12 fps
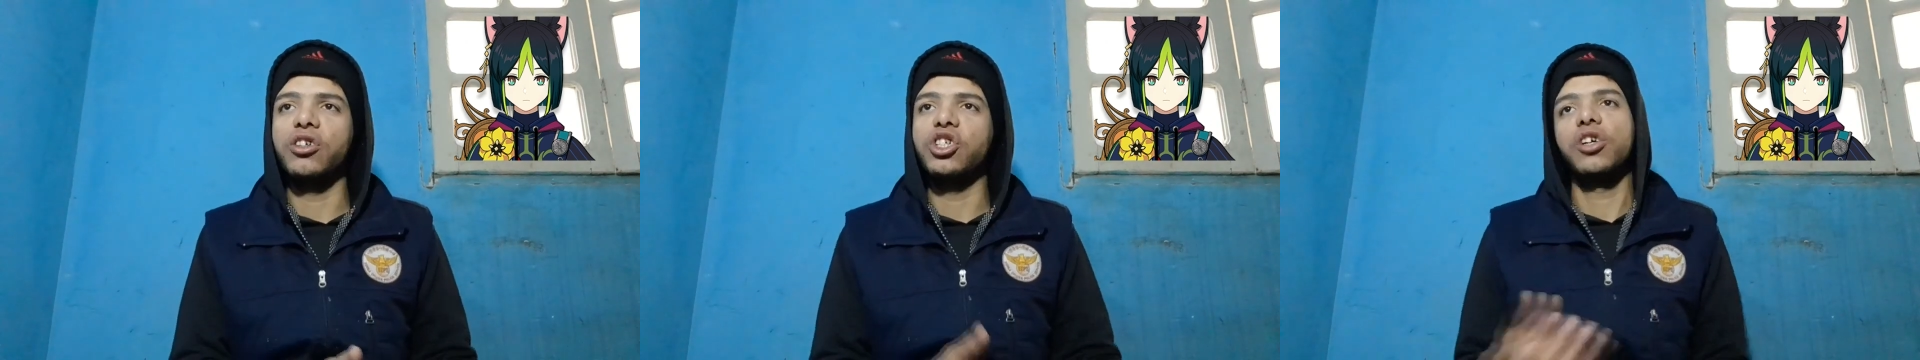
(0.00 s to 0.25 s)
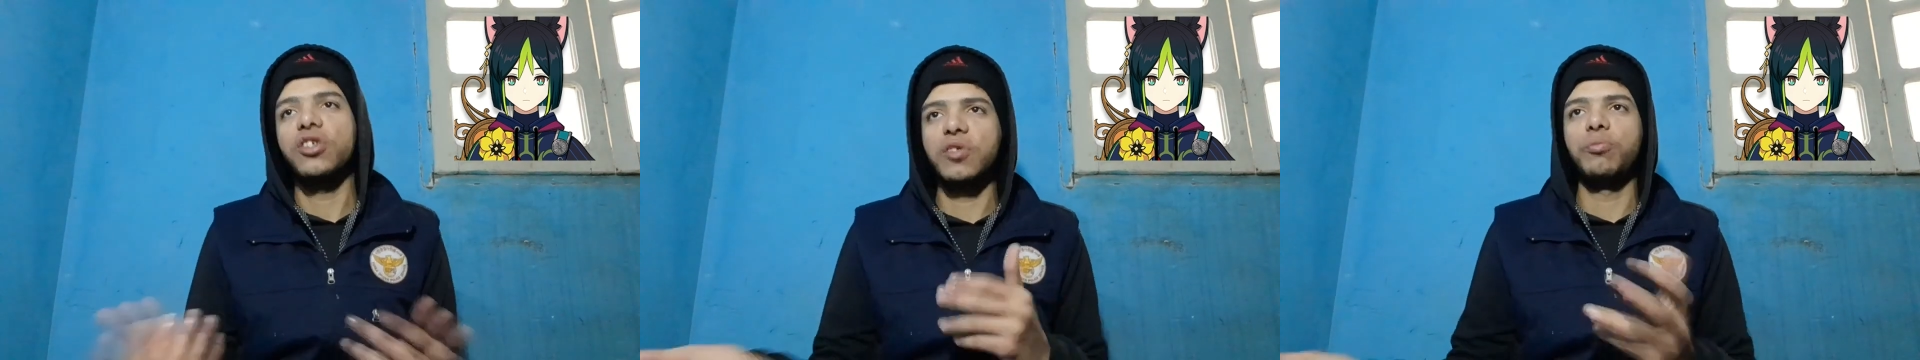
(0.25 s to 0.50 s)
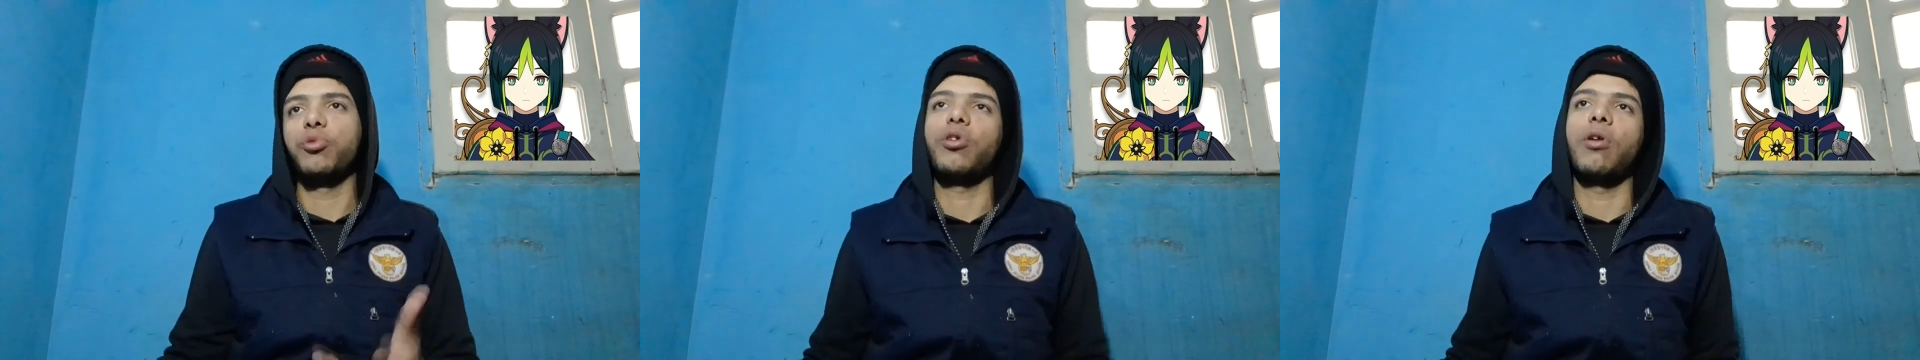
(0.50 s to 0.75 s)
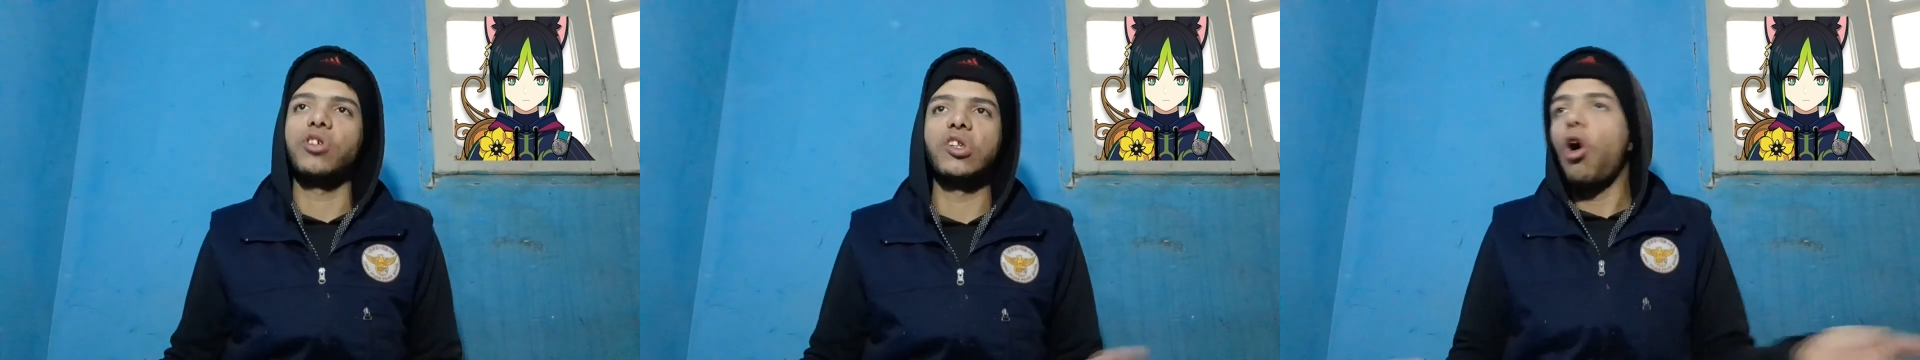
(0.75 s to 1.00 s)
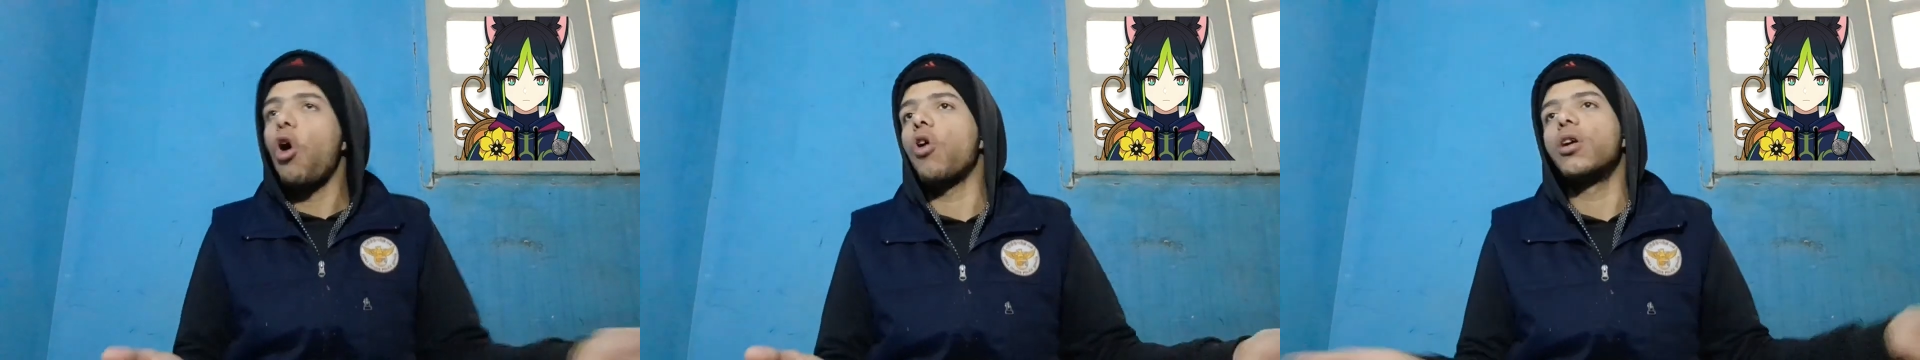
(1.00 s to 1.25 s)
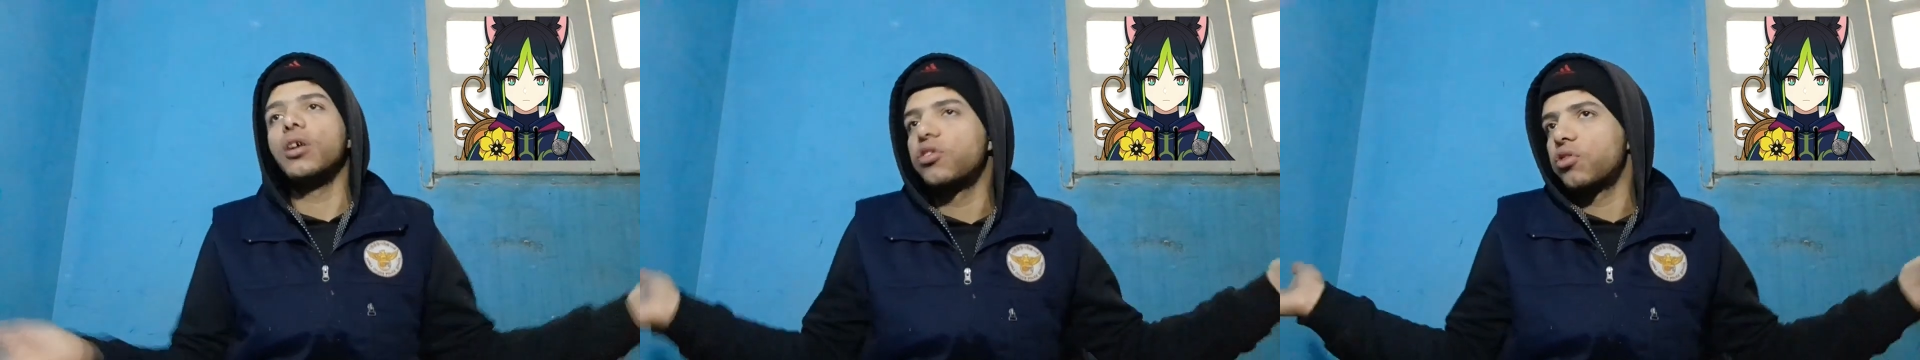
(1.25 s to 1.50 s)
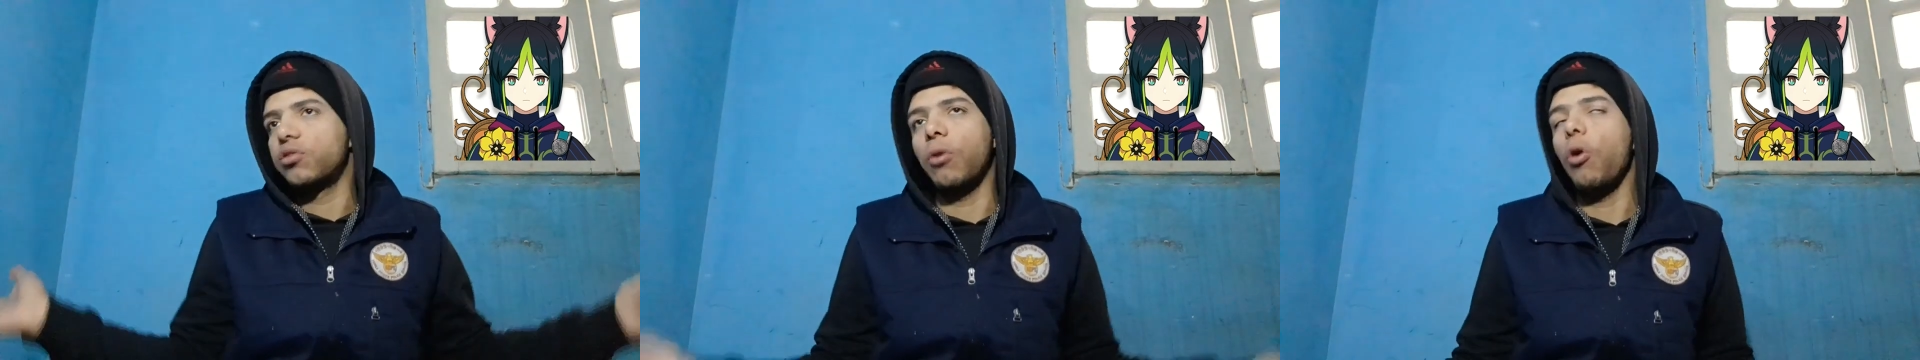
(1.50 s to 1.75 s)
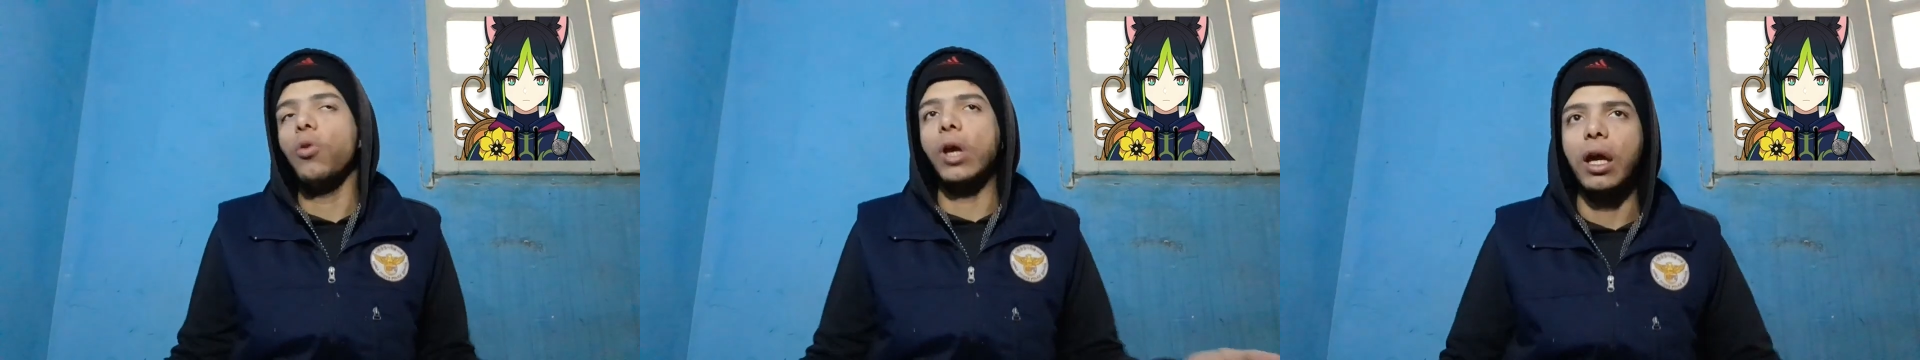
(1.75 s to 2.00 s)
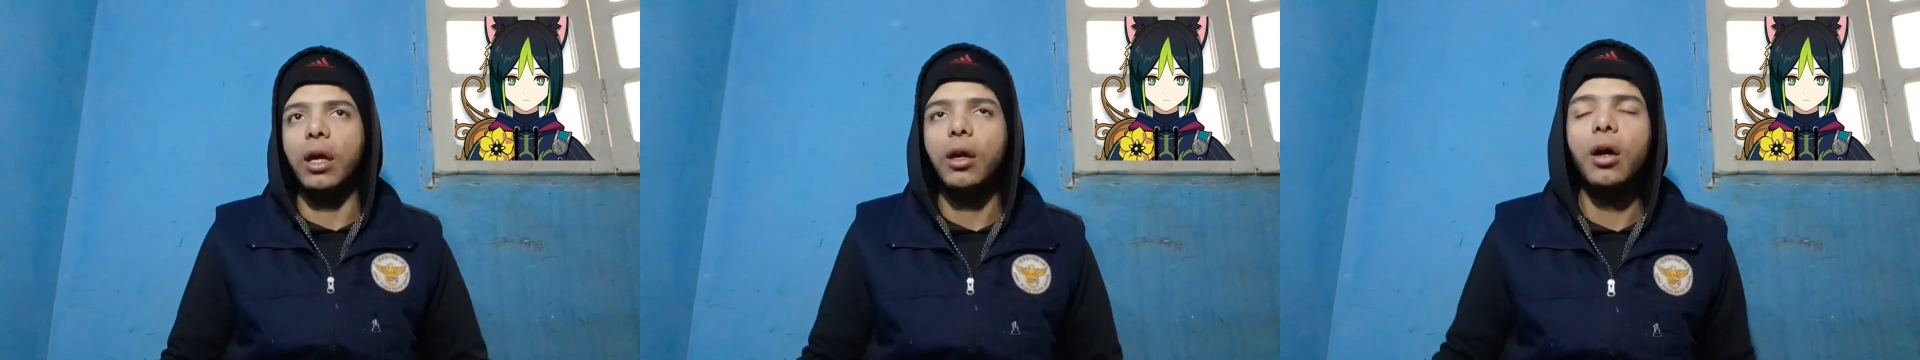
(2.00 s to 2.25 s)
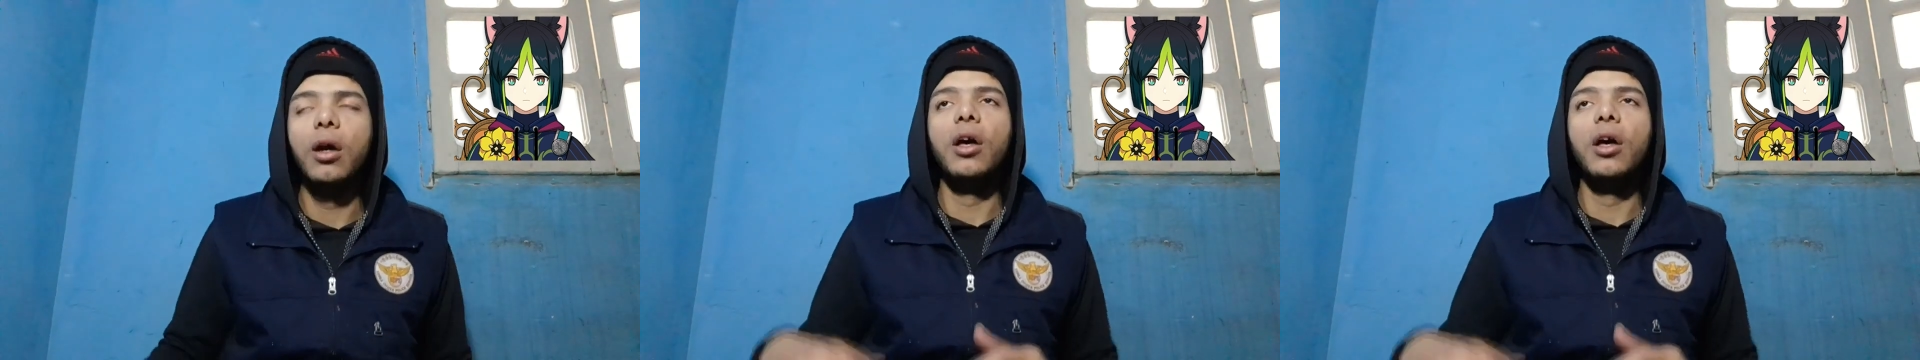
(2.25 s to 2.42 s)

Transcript: just pronounce it R. It's okay,